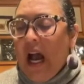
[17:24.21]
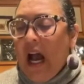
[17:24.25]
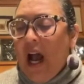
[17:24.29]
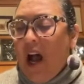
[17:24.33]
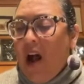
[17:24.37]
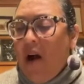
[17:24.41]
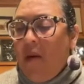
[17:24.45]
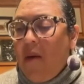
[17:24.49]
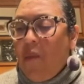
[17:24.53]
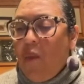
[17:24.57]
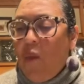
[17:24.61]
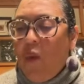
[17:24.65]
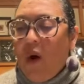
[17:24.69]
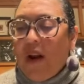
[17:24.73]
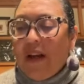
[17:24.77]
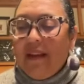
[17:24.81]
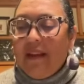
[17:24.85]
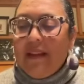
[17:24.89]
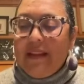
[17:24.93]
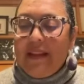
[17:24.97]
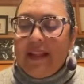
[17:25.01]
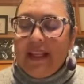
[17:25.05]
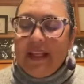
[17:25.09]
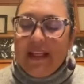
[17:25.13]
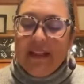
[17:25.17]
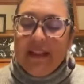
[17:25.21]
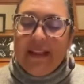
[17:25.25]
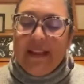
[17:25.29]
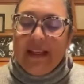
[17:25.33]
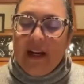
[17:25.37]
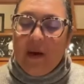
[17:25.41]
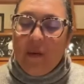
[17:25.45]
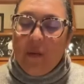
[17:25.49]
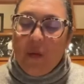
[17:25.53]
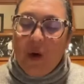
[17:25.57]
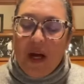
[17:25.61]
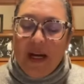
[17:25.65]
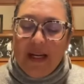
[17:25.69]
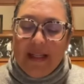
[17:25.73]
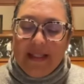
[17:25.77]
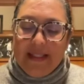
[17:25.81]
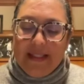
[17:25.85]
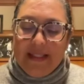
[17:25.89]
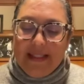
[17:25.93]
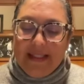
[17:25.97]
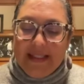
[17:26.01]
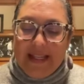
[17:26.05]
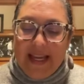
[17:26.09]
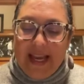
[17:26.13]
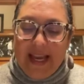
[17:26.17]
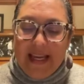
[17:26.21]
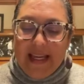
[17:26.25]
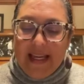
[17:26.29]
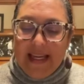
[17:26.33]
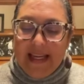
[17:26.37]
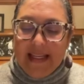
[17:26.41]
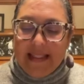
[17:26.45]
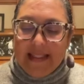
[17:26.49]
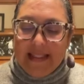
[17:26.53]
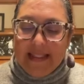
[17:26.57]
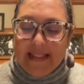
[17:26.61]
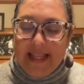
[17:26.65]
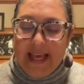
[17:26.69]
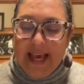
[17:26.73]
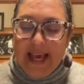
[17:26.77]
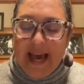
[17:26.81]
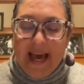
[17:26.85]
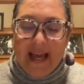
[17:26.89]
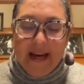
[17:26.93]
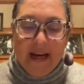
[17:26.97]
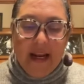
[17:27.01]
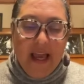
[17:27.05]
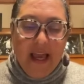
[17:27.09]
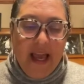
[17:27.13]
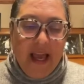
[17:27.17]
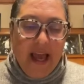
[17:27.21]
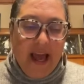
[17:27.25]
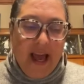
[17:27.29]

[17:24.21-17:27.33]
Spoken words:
One of the things that I wanted to say is that